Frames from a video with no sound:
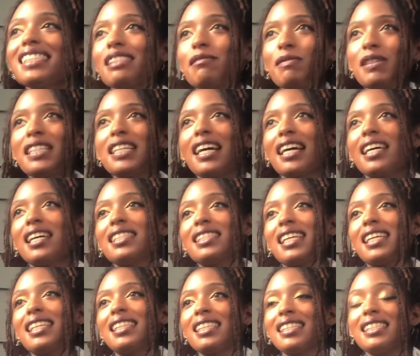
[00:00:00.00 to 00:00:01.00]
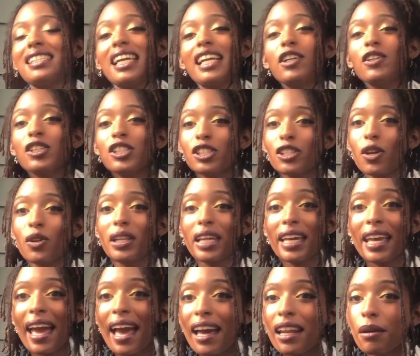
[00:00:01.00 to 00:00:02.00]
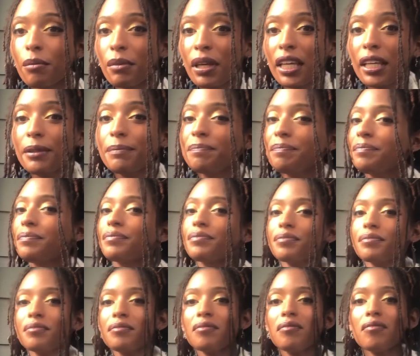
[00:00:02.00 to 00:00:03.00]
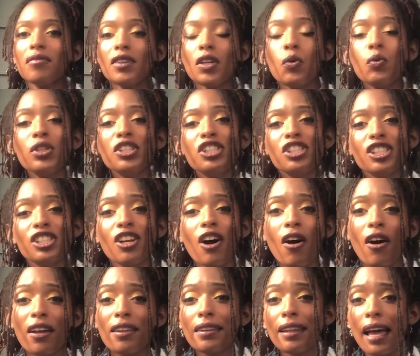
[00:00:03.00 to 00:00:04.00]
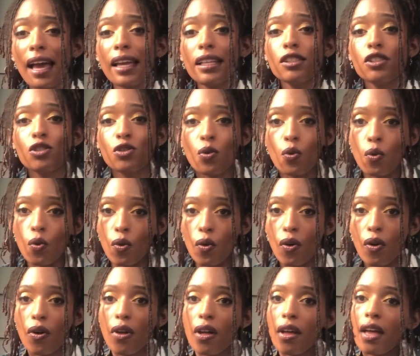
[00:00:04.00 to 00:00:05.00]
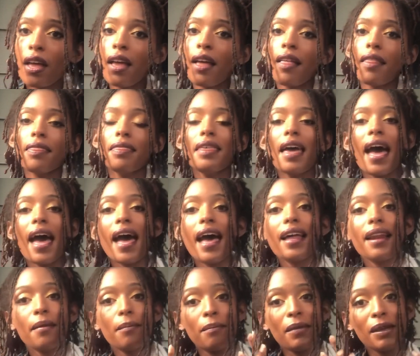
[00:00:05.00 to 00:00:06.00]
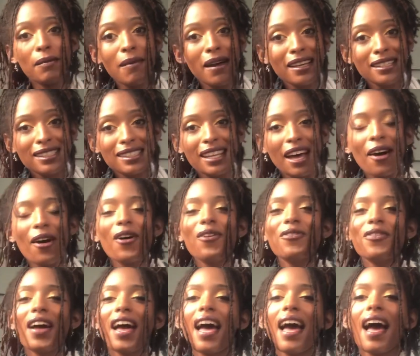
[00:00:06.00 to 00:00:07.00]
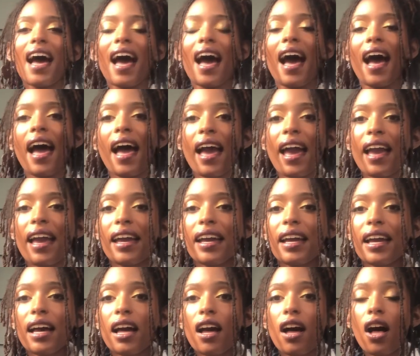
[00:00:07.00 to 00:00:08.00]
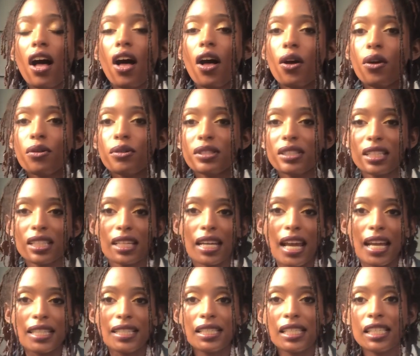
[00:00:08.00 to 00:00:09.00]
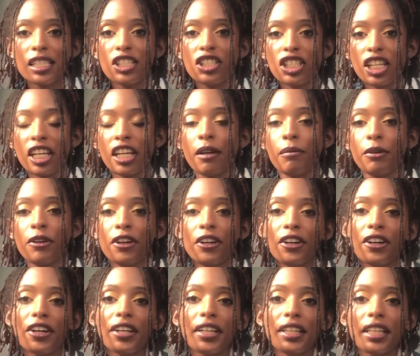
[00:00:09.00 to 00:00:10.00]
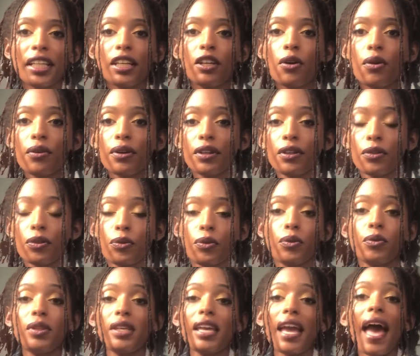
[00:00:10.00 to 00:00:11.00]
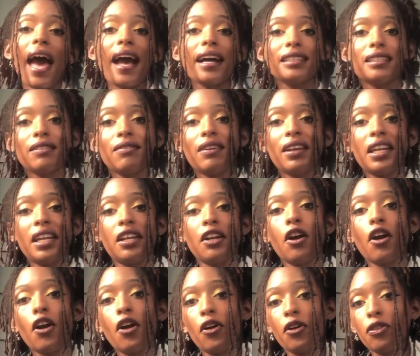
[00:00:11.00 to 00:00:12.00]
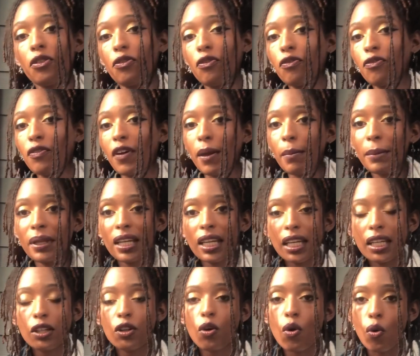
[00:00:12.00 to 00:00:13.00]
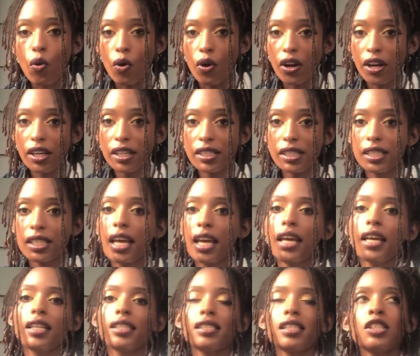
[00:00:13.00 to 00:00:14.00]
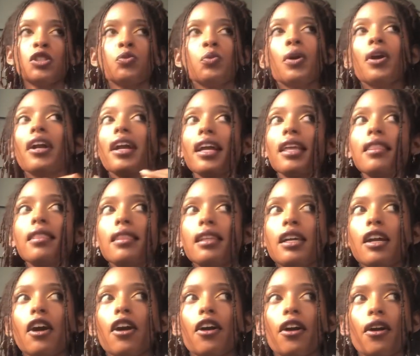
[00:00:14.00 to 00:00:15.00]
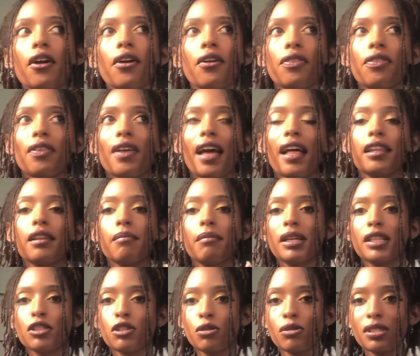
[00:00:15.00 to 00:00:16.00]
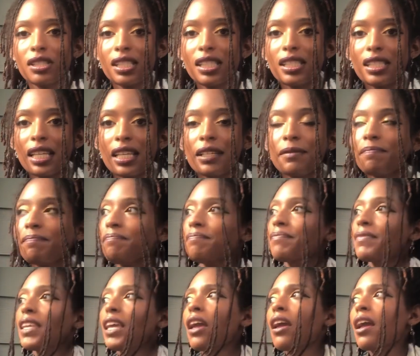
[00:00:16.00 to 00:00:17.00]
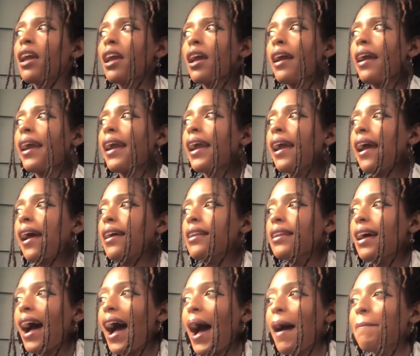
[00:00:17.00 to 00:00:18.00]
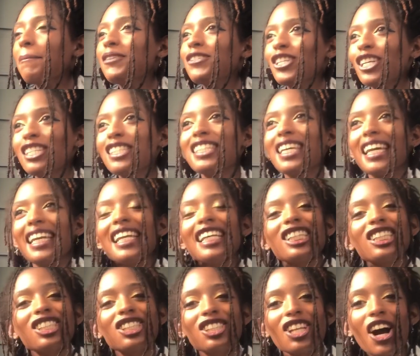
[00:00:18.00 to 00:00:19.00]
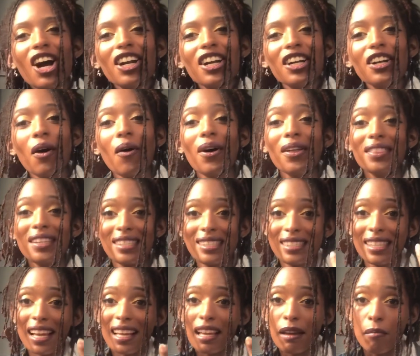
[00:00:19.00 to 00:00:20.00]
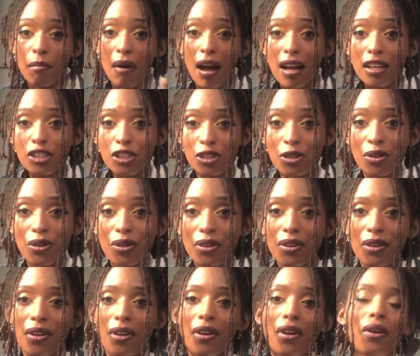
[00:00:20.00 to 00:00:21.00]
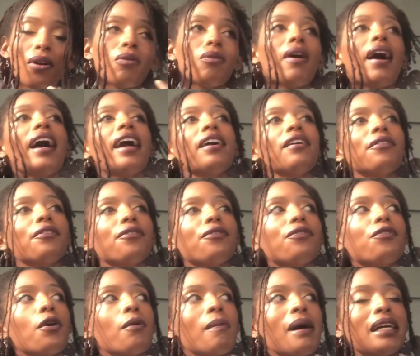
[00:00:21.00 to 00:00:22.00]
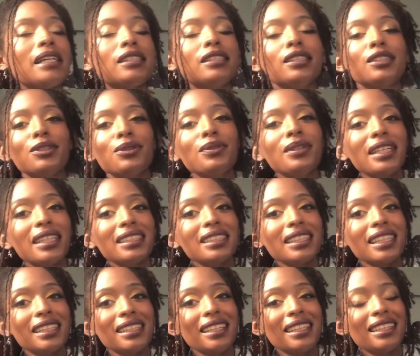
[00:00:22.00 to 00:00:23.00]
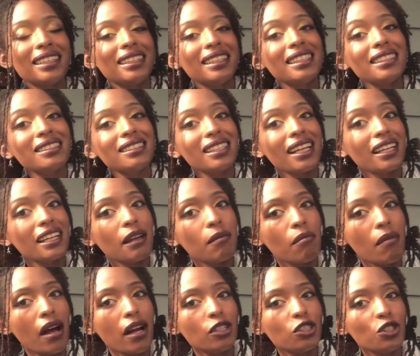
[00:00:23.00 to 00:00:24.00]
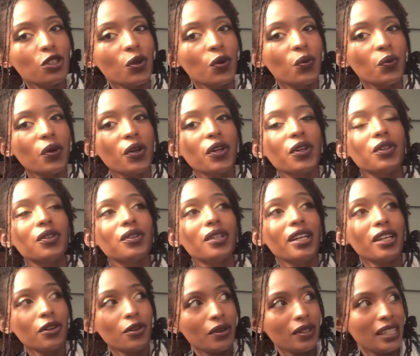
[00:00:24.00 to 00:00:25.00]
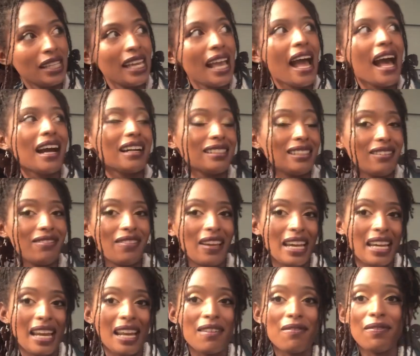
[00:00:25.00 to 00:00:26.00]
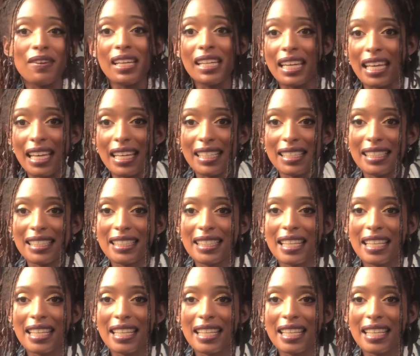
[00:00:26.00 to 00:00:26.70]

because in the Sacred Soul Academy, which is an online school that myself, I host and I teach, and I'm currently going through the Activating Earth Feminine course since we are in the Earth elemental season. And I'm just getting started on the second module, right, for my students. And in this second module, we're literally activating Venus.